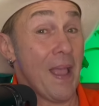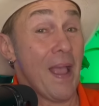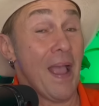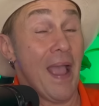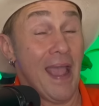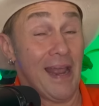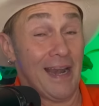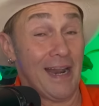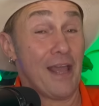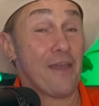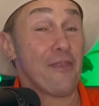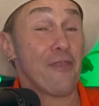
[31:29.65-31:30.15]

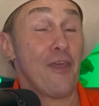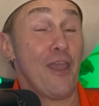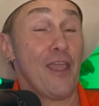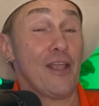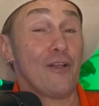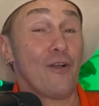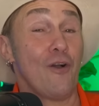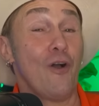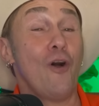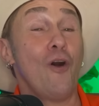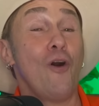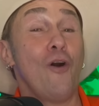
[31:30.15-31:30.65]
And I thank
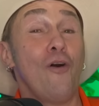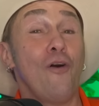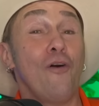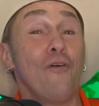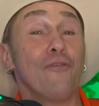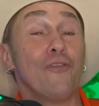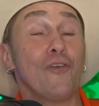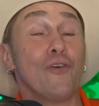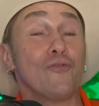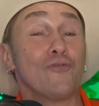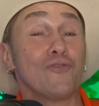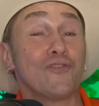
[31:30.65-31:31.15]
all of
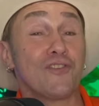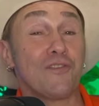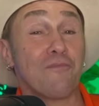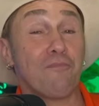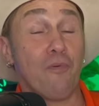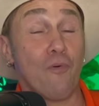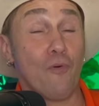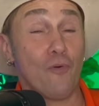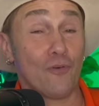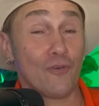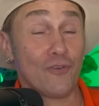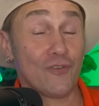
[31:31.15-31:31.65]
those
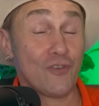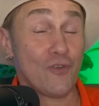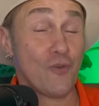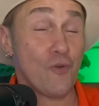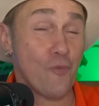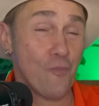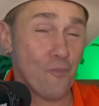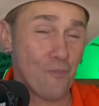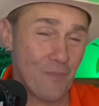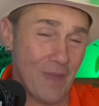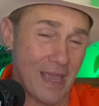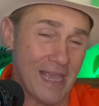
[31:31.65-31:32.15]
supporters who
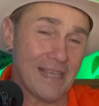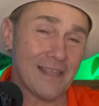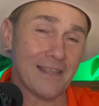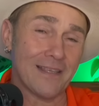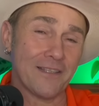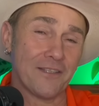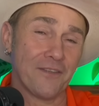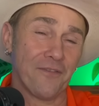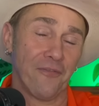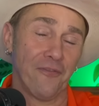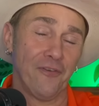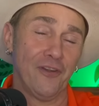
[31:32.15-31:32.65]
make
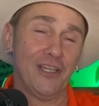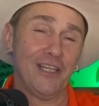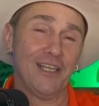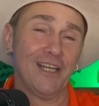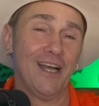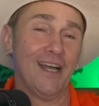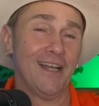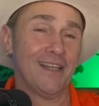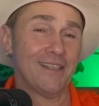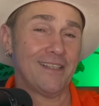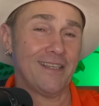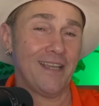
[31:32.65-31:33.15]
this free
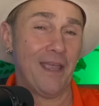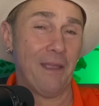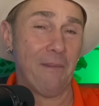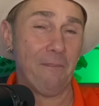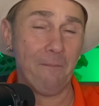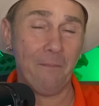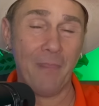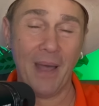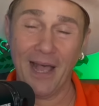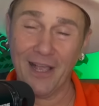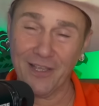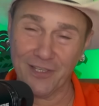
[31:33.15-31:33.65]

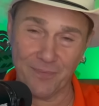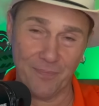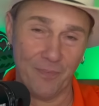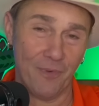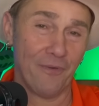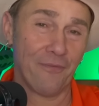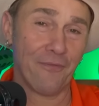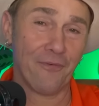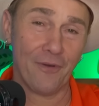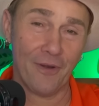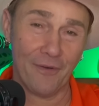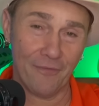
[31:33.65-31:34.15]
content possible
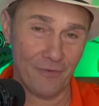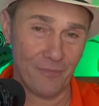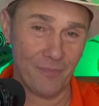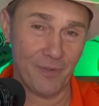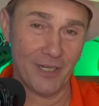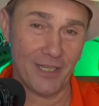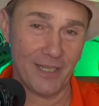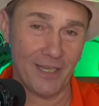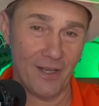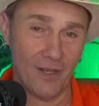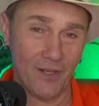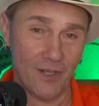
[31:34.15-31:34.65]
for
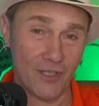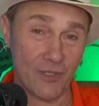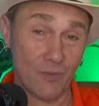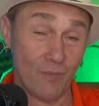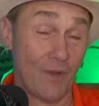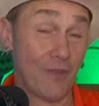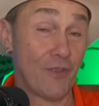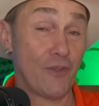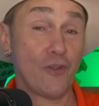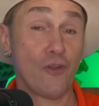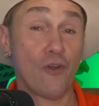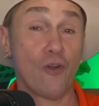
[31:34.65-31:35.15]
everybody else.
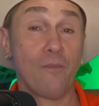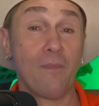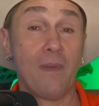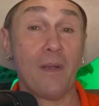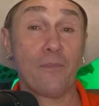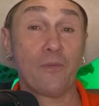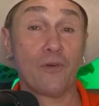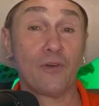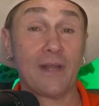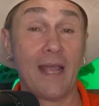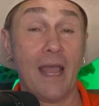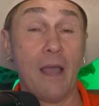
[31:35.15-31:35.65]
Whether you're a
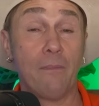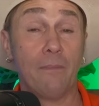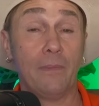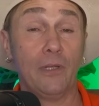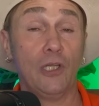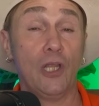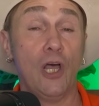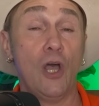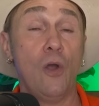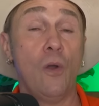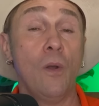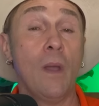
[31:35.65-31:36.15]
member down
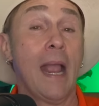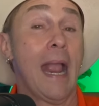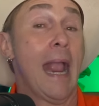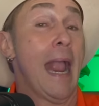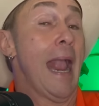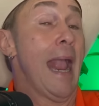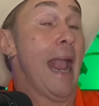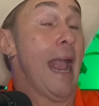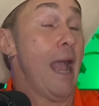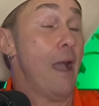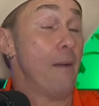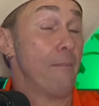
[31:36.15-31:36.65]
below,
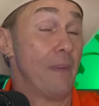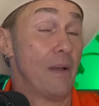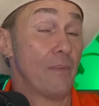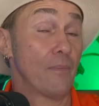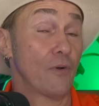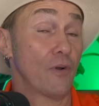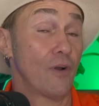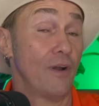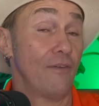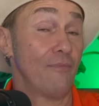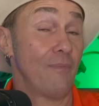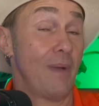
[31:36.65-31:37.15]
a
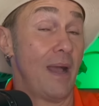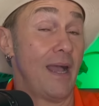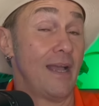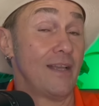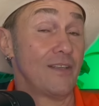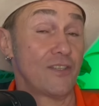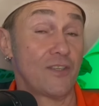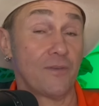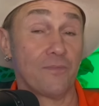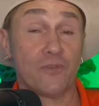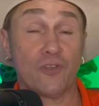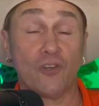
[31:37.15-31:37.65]
member of my
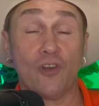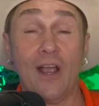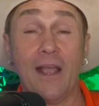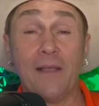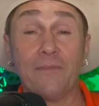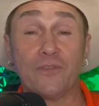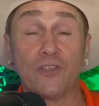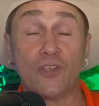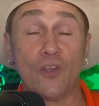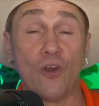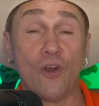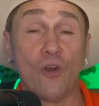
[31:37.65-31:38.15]
Subscribe
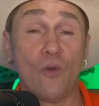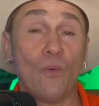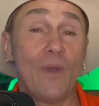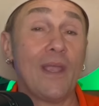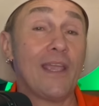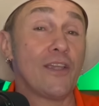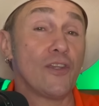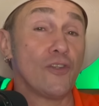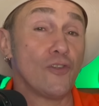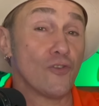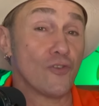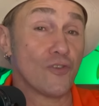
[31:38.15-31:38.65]
Star
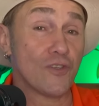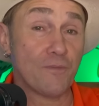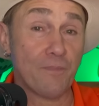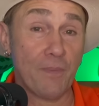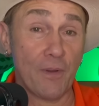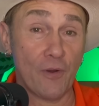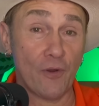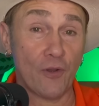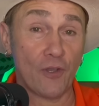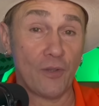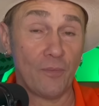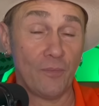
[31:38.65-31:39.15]
Awaken Your
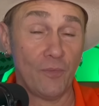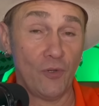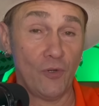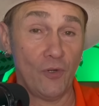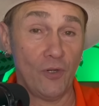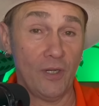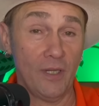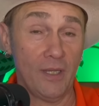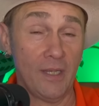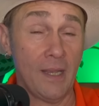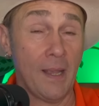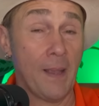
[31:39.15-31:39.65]
Spirit
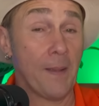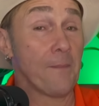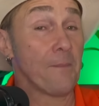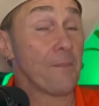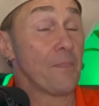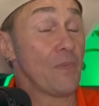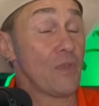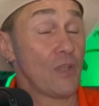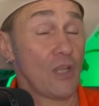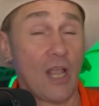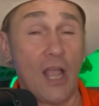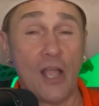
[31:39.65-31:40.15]
community,
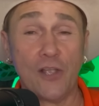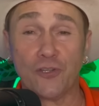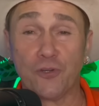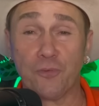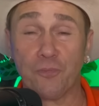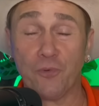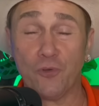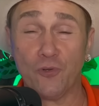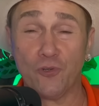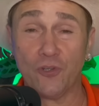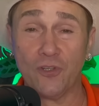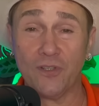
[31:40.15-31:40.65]
the
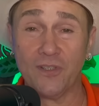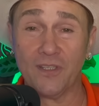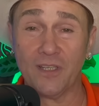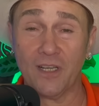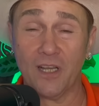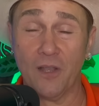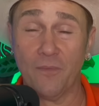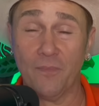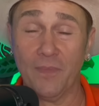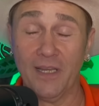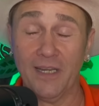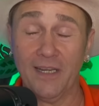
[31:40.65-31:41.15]
contributions that
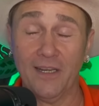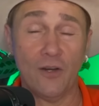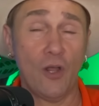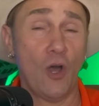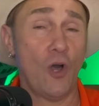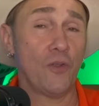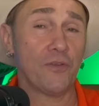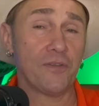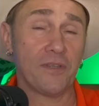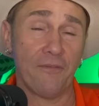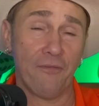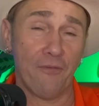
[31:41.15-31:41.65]
come in
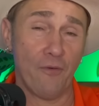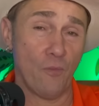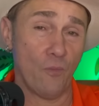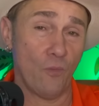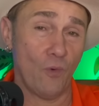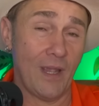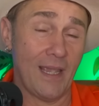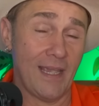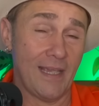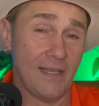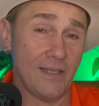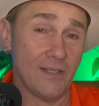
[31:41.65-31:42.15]
all different
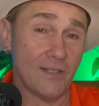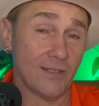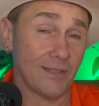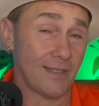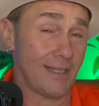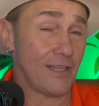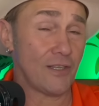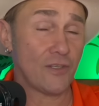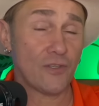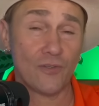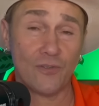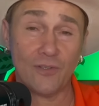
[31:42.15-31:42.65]
ways,
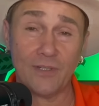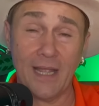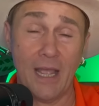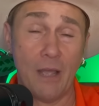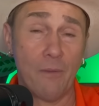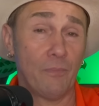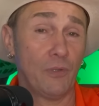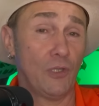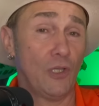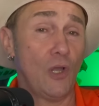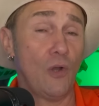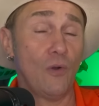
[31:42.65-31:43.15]
links are
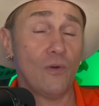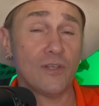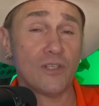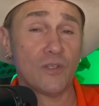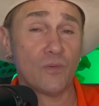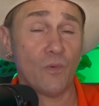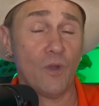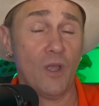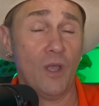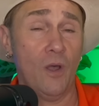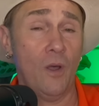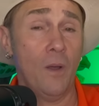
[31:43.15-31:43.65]
down below as
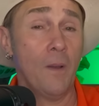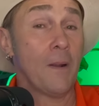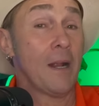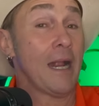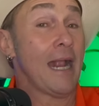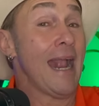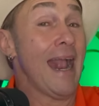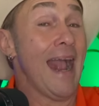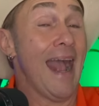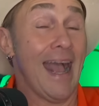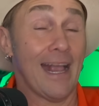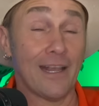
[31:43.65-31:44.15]
well.
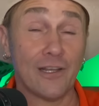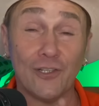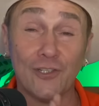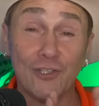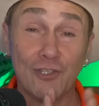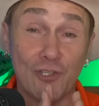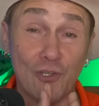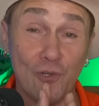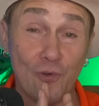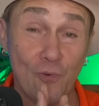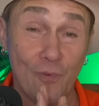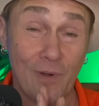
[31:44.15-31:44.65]
I couldn't
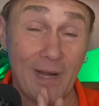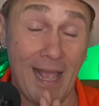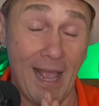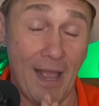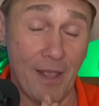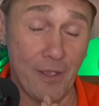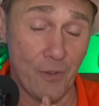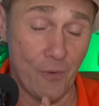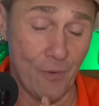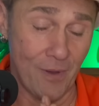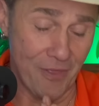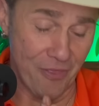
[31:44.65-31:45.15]
do it
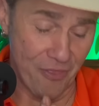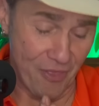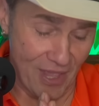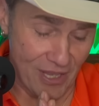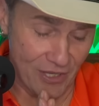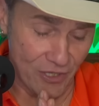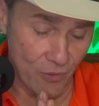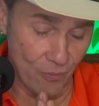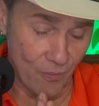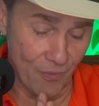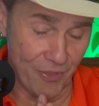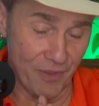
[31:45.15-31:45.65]
without you. I
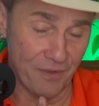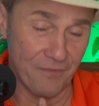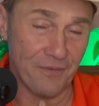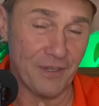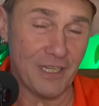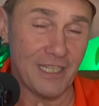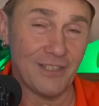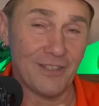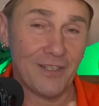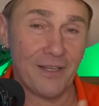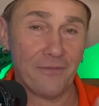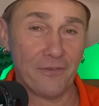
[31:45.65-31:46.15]
thank you with
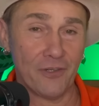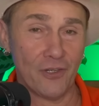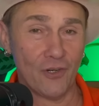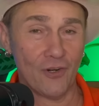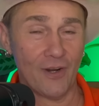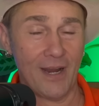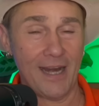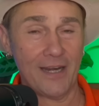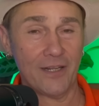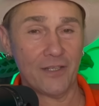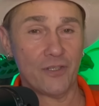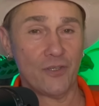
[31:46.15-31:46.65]
infinite love and
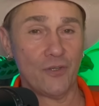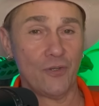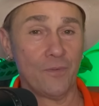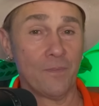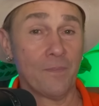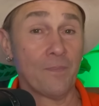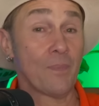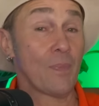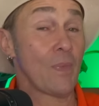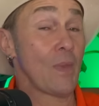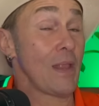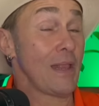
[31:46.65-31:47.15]
gratitude.
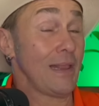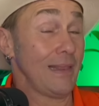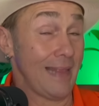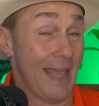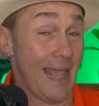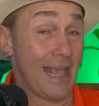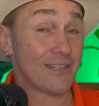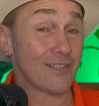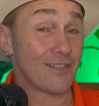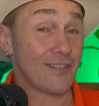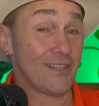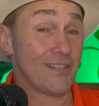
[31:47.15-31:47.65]

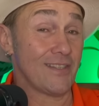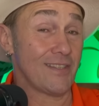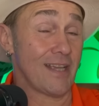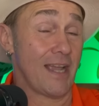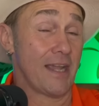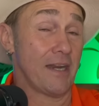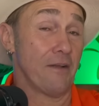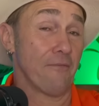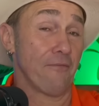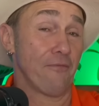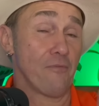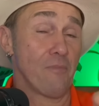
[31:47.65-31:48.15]
Lastly,
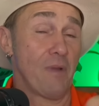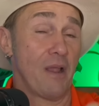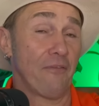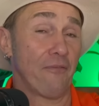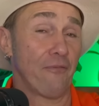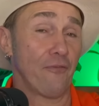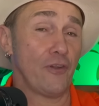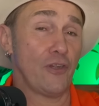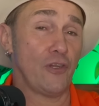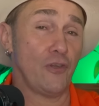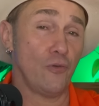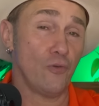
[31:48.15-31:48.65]
sign up for my
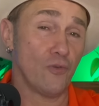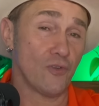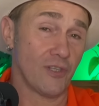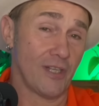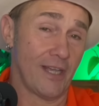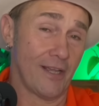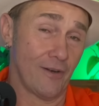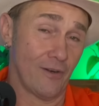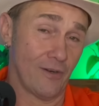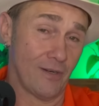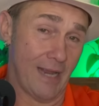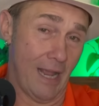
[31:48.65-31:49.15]
free
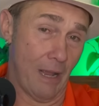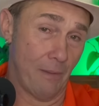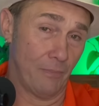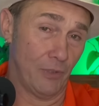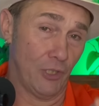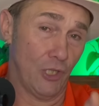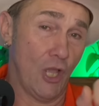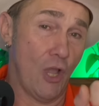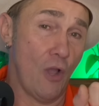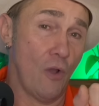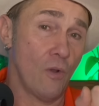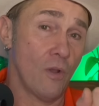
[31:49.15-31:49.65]
newsletter down
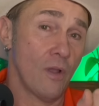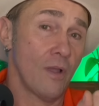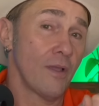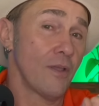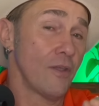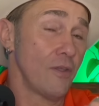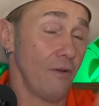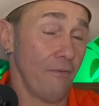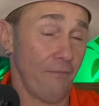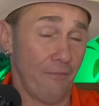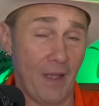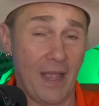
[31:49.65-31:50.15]
below.
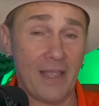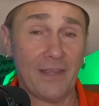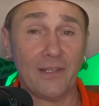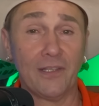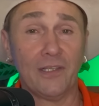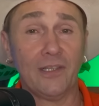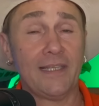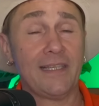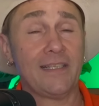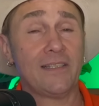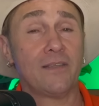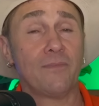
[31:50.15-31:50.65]
You'll find the
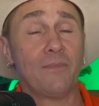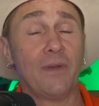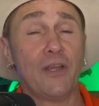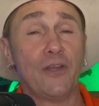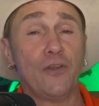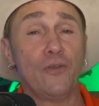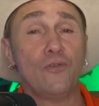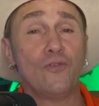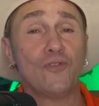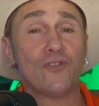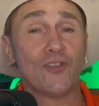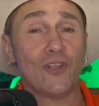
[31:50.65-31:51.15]
link to my
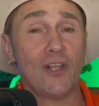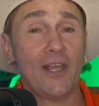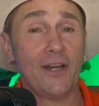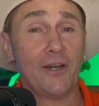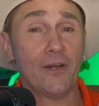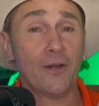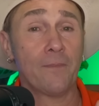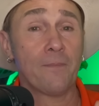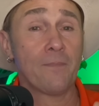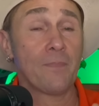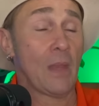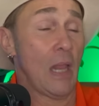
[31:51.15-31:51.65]

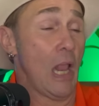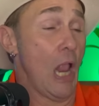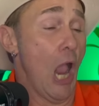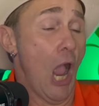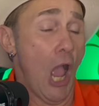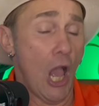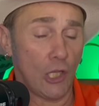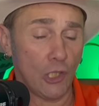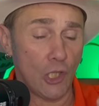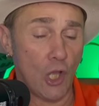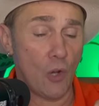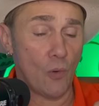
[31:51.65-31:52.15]
newsletter
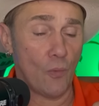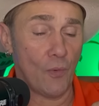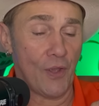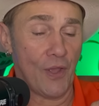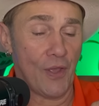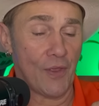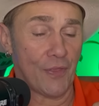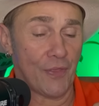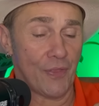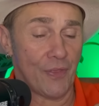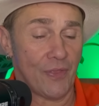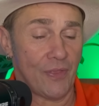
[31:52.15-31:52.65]
along with